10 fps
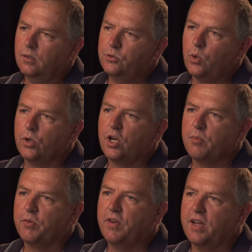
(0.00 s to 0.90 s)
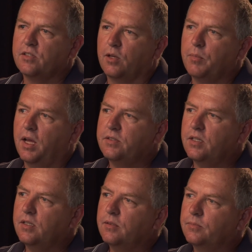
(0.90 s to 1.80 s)
Short-term effects on
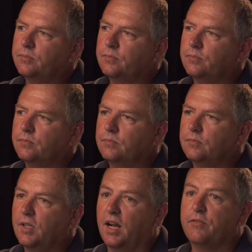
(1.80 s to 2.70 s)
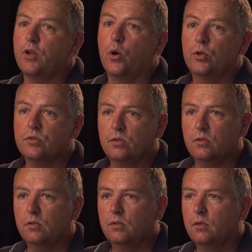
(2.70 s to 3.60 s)
Muncie that I've noticed,
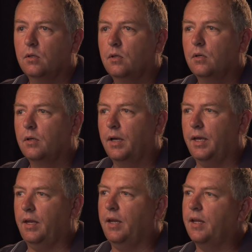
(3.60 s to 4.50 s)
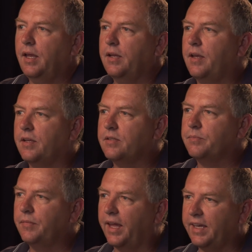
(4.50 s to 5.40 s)
and it's
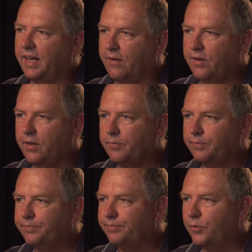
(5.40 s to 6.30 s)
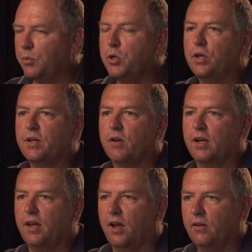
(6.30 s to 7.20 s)
like in every community right
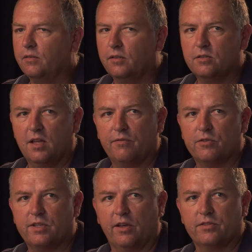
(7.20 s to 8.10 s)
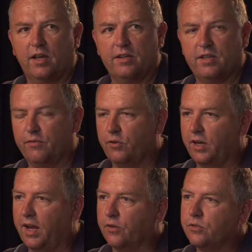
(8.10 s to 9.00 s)
now. There's a lot of for sale signs out in front
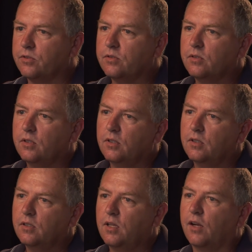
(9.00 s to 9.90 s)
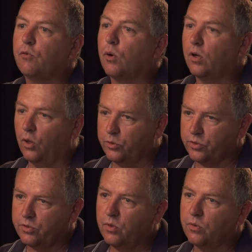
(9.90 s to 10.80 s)
of houses, a lot of
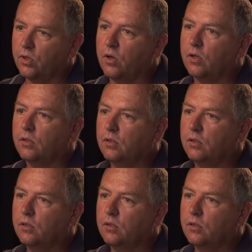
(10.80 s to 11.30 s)
foreclosures going on,